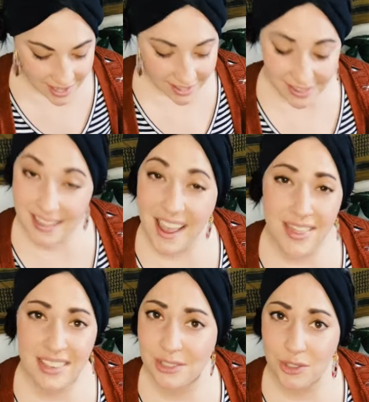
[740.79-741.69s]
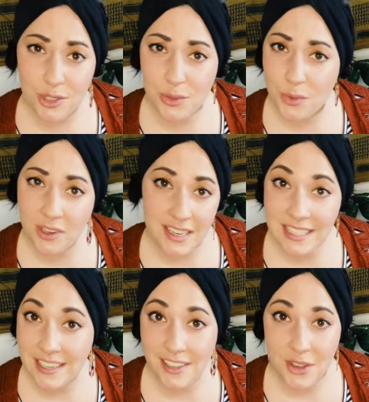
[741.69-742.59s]
because again, this is just one
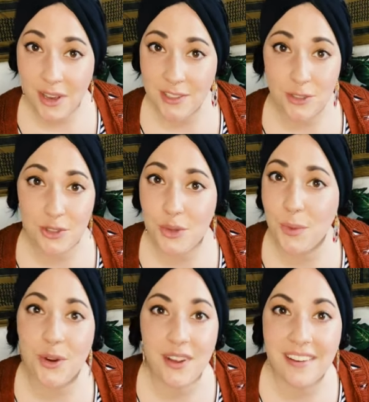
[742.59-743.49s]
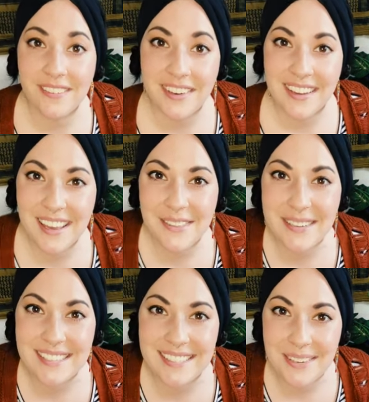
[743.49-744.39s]
idea. You guys are super creative and I can't
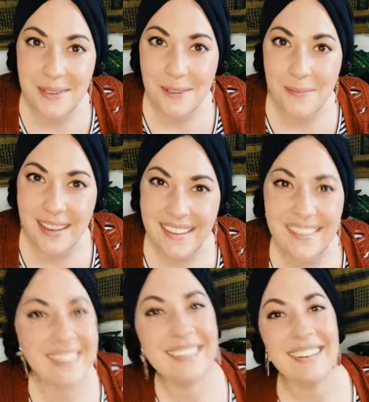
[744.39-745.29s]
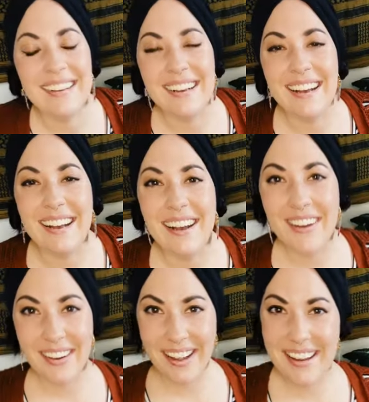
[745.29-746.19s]
wait to see what you make. Uh,
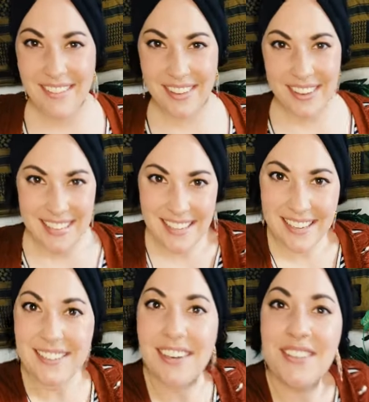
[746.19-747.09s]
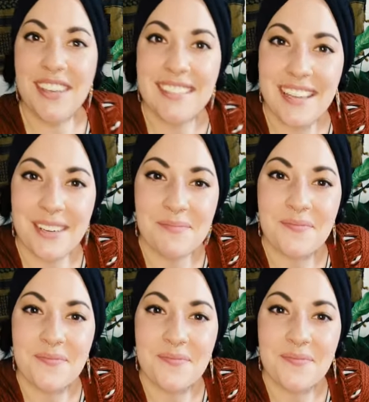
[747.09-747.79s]
all right, have a great day. I'll talk to you guys later.